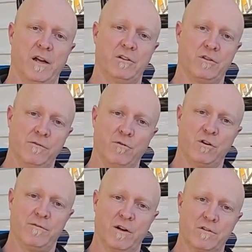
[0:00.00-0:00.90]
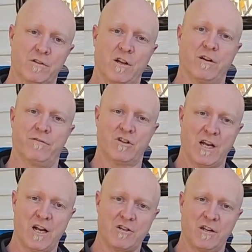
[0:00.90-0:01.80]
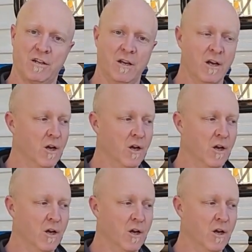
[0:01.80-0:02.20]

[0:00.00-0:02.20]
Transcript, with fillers: a 240 volt circuit for charging,